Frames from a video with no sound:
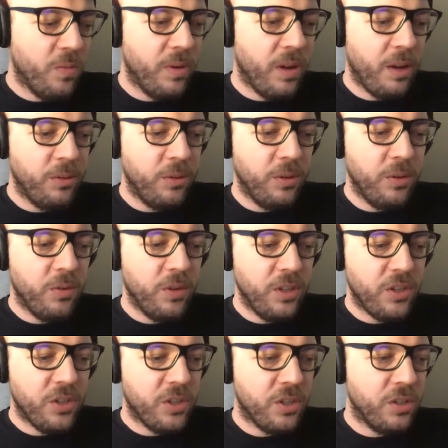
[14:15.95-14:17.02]
How do you
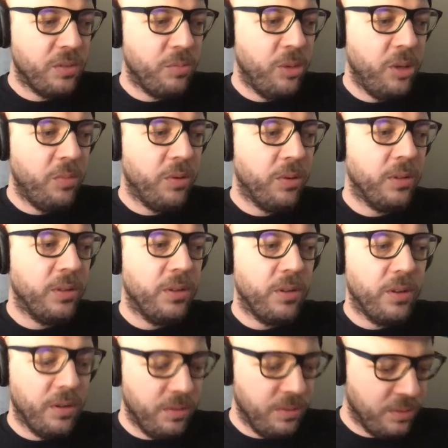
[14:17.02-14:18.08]
reach people, you
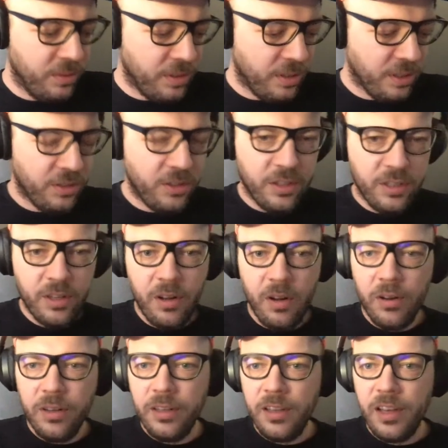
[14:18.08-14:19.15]
know, just
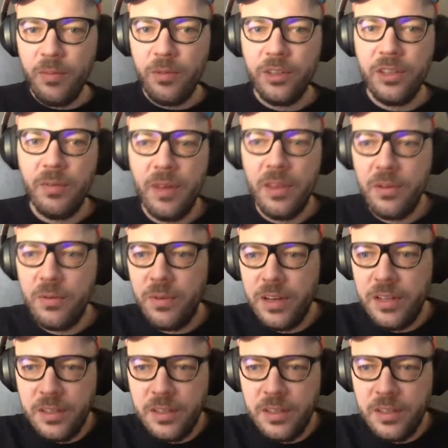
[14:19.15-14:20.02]
calling them or some other ways?